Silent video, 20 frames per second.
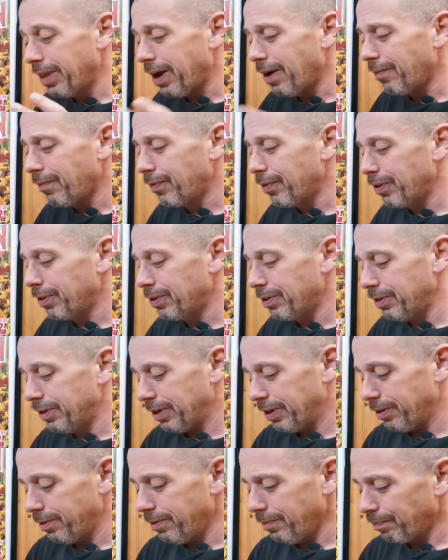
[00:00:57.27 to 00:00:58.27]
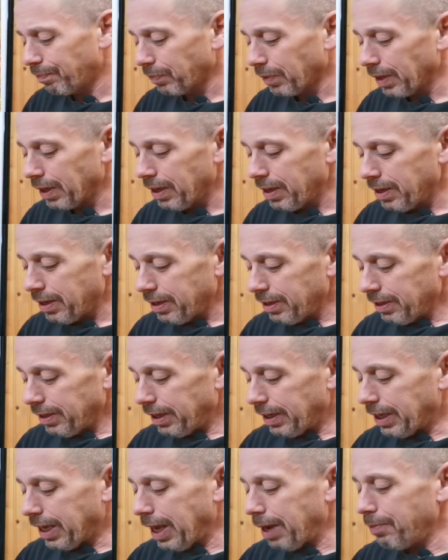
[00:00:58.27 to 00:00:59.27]
without further ado,
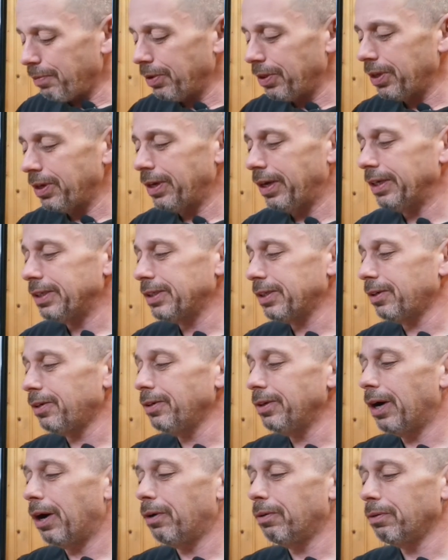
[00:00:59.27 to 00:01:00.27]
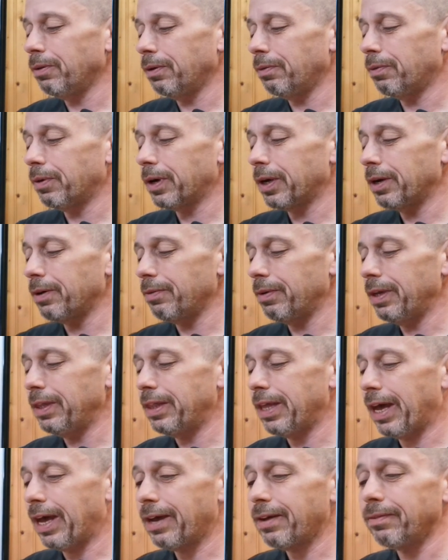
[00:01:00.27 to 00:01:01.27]
it came with a nice little note, and we're going to
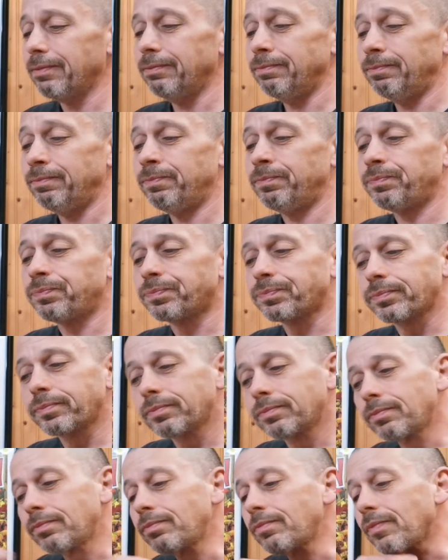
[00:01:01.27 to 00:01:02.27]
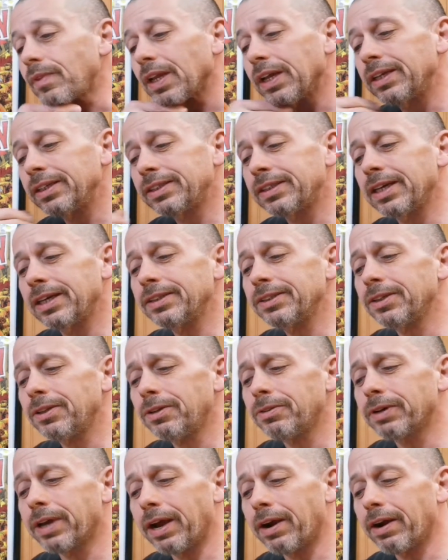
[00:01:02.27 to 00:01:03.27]
read that. It says,
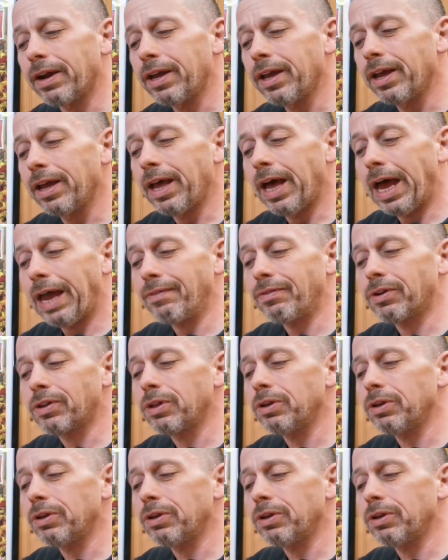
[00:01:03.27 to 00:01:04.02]
"Hello, Gary. I have